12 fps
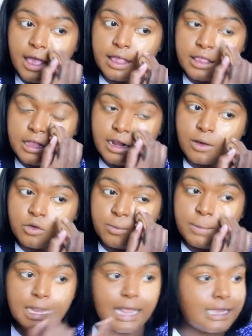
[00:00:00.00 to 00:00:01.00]
And then I will
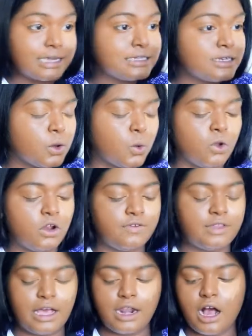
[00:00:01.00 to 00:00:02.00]
blend all of
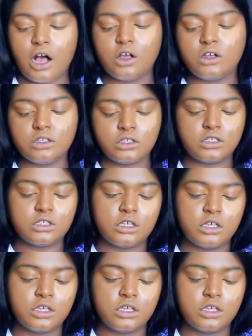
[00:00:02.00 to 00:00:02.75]
that out.